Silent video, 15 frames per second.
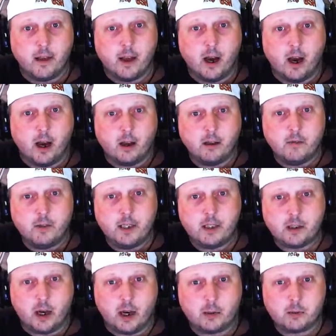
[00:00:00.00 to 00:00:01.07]
All of these
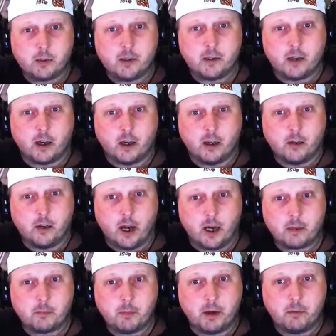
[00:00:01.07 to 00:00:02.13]
options are unlocked
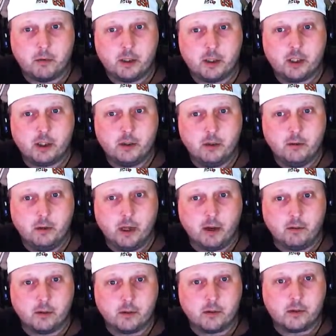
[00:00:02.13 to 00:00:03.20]
by reaching new
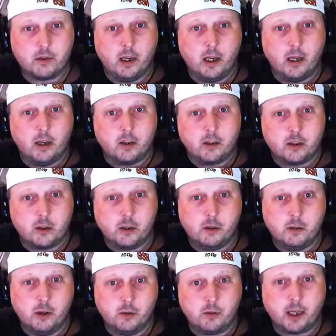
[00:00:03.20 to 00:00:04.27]
levels, so you
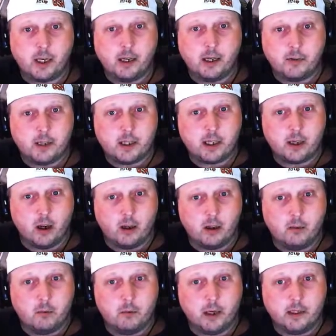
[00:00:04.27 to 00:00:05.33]
don't get everything all at
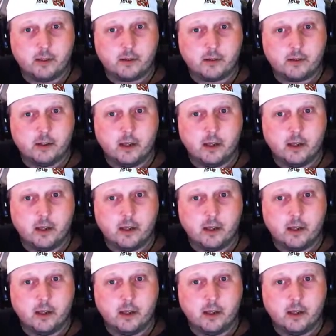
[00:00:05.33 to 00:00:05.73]
once.